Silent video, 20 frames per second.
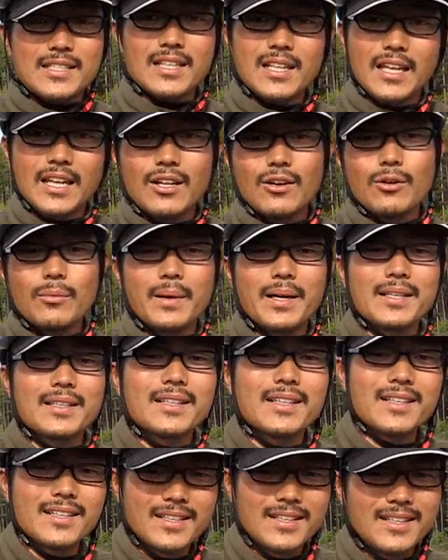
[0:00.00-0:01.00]
little, but
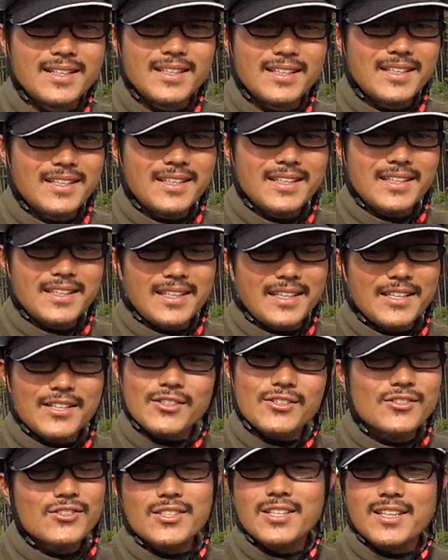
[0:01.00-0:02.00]
uh, he
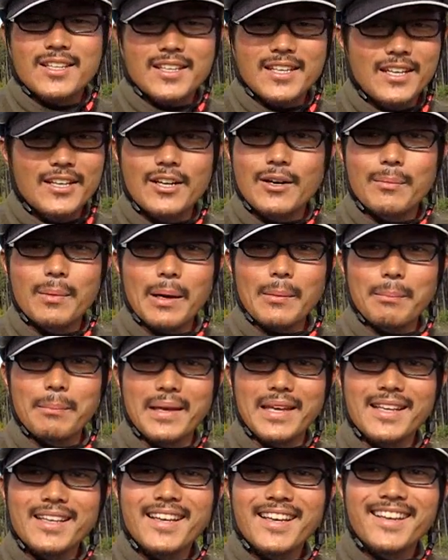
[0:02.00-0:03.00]
didn't care about
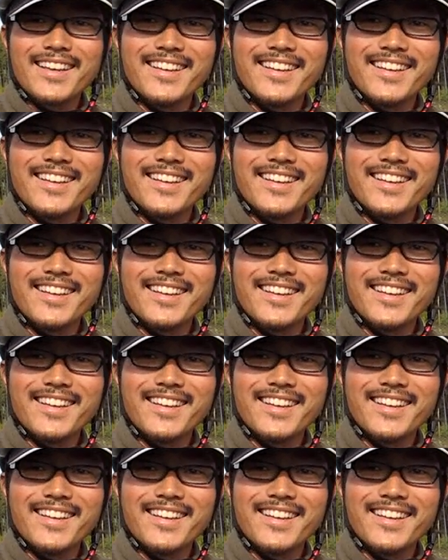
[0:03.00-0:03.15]
me.